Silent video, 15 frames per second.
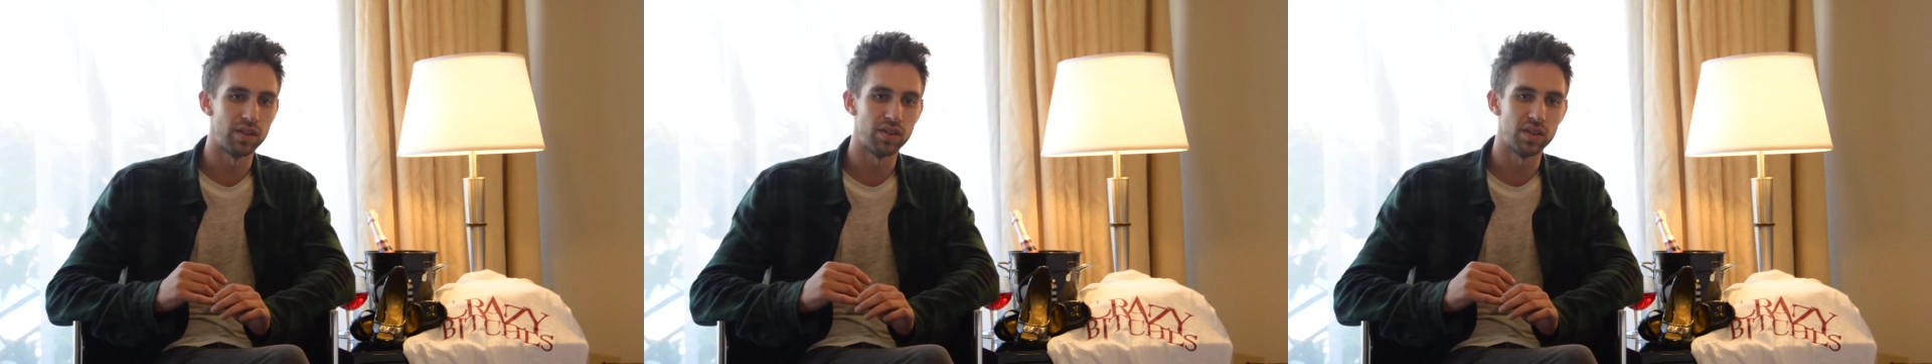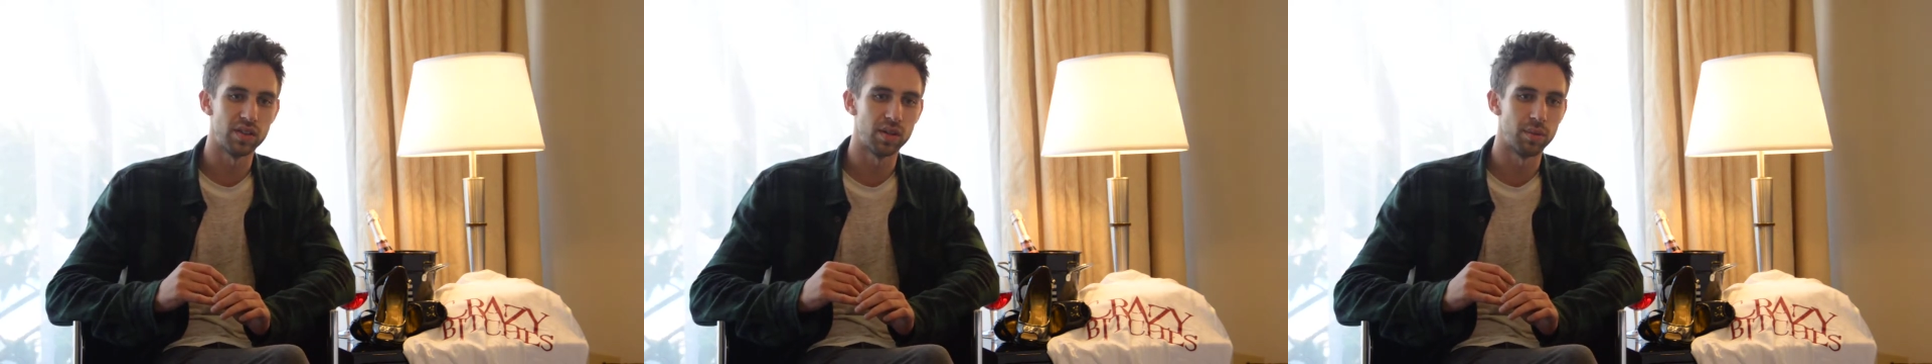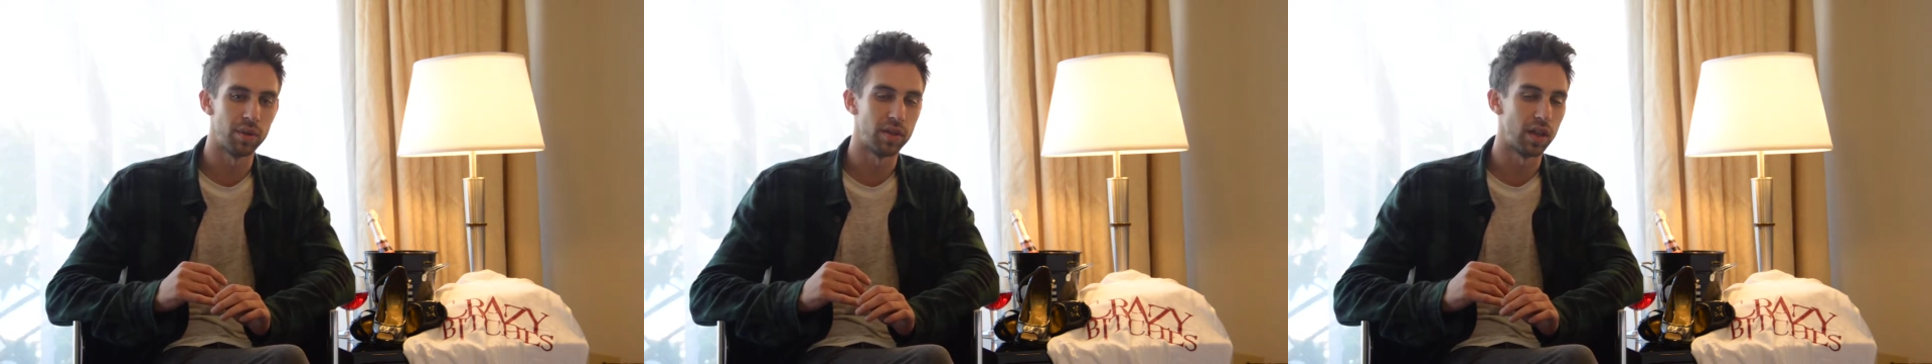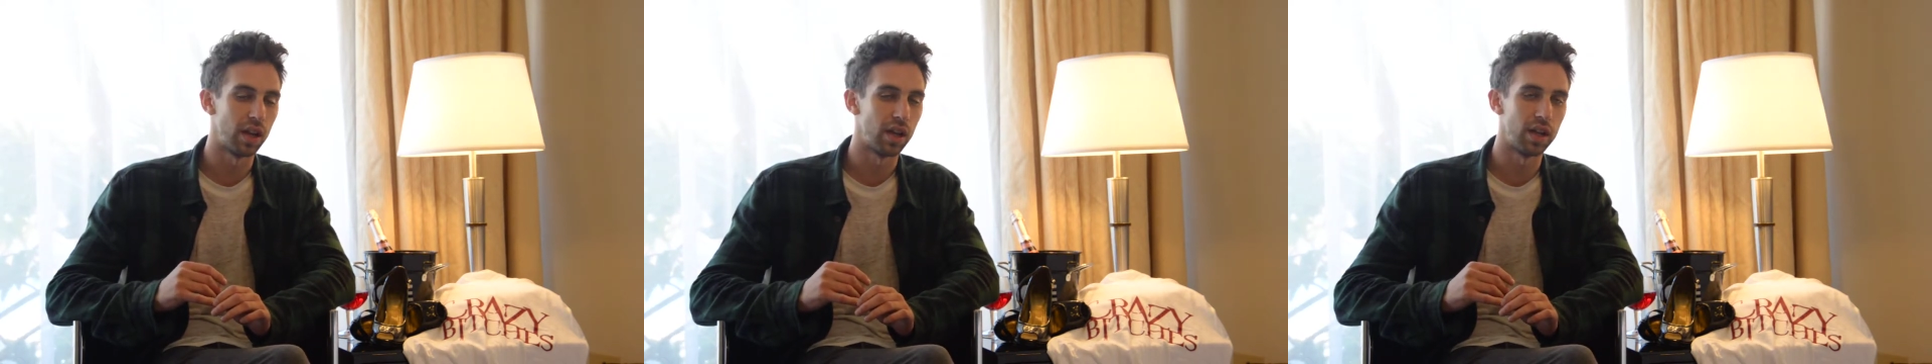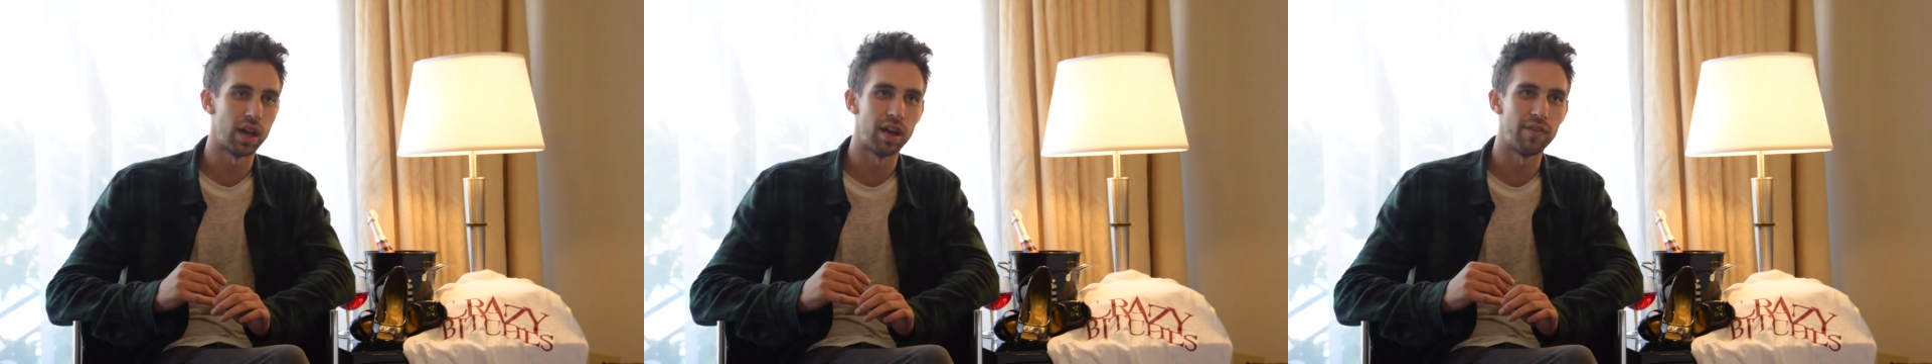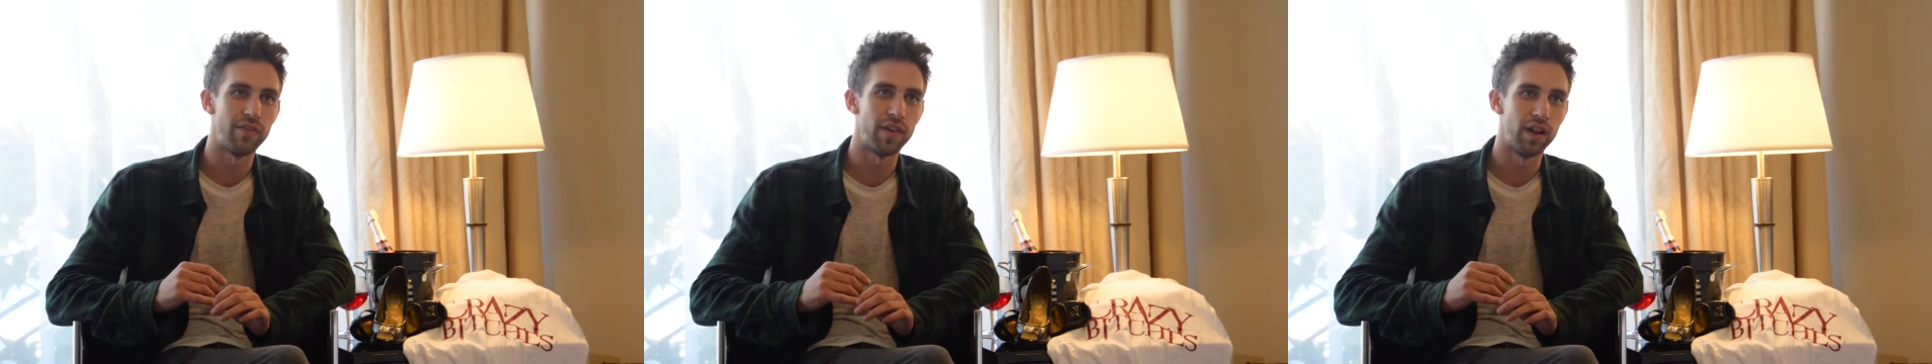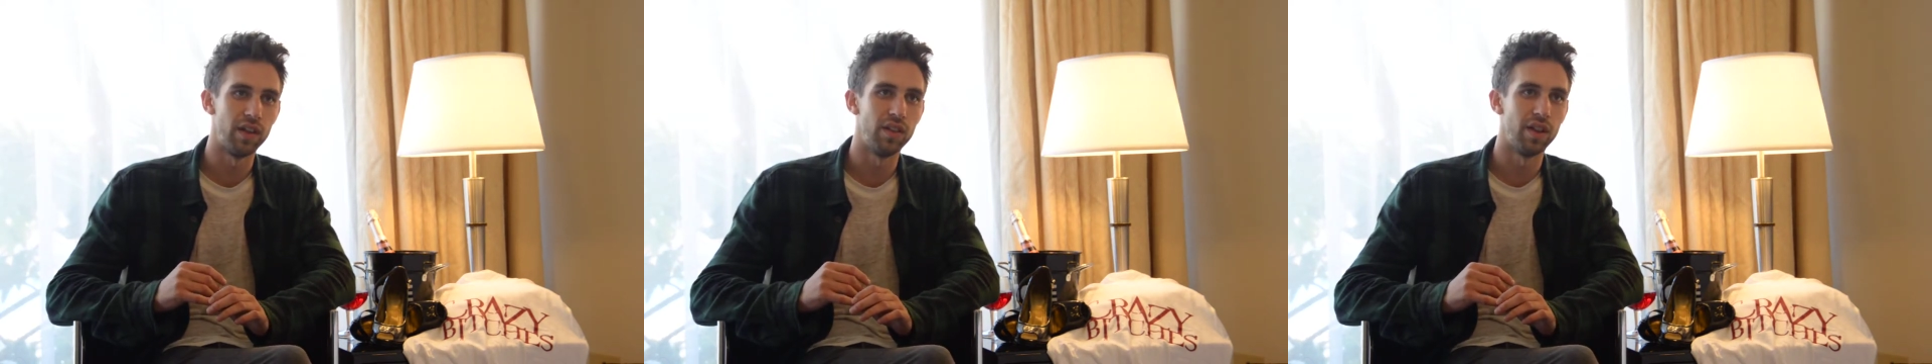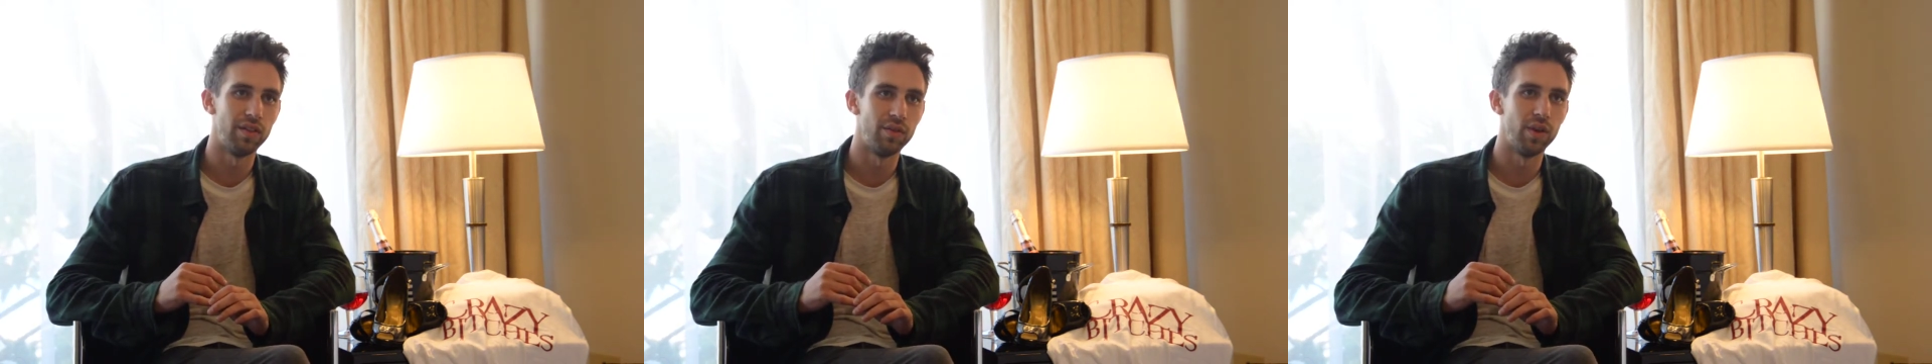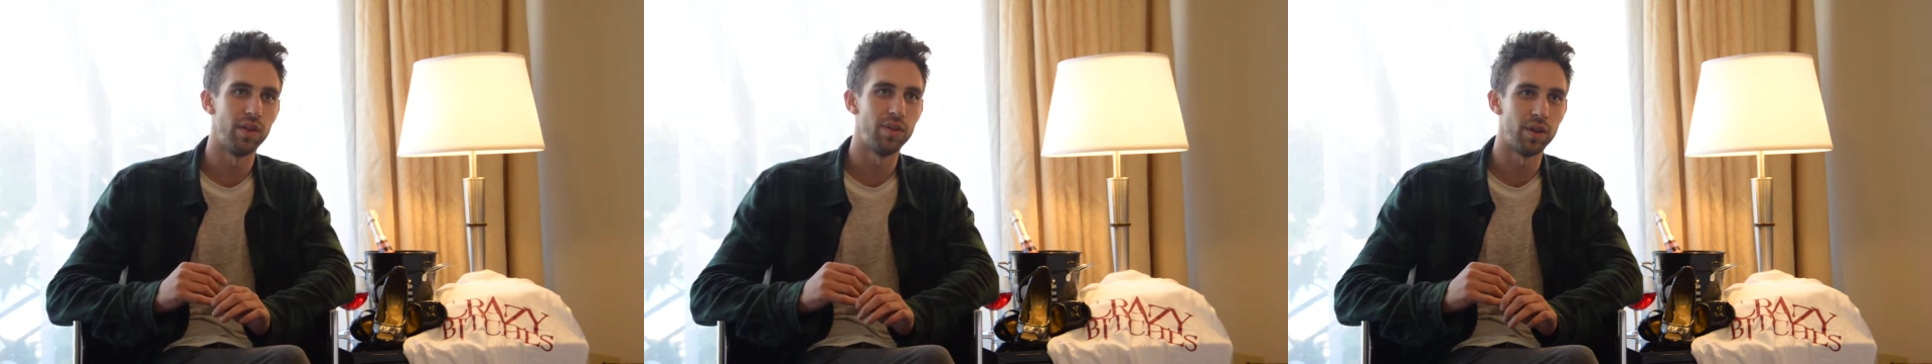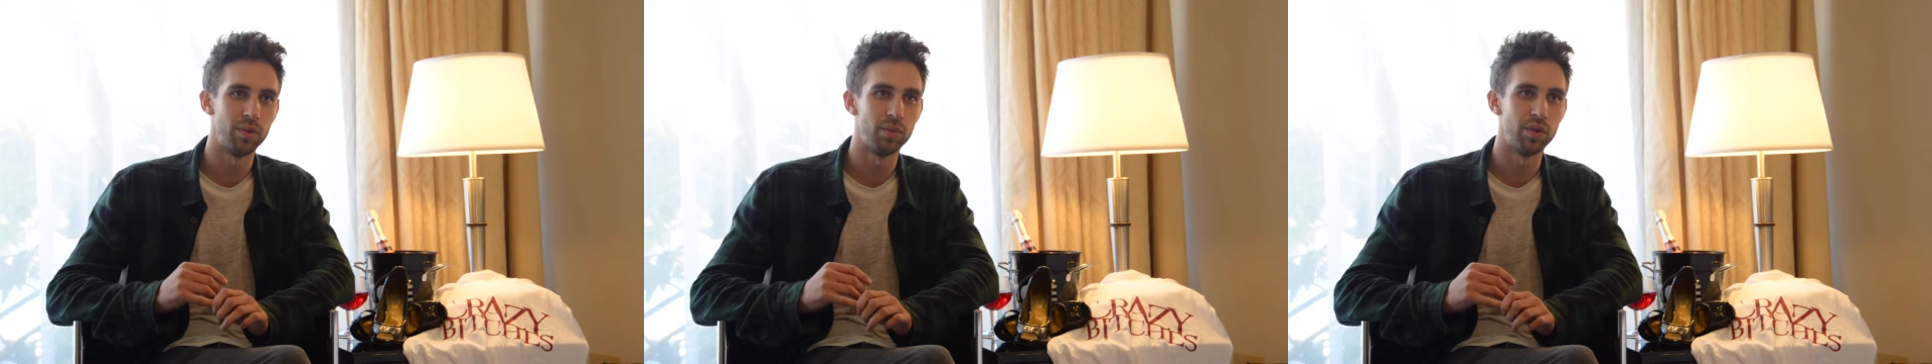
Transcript: just something that I fell in love with and